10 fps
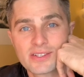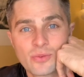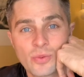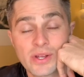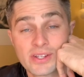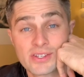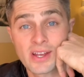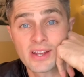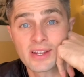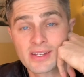we could
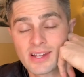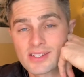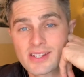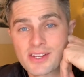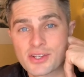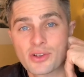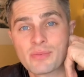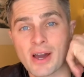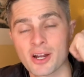say it doesn't necessarily matter,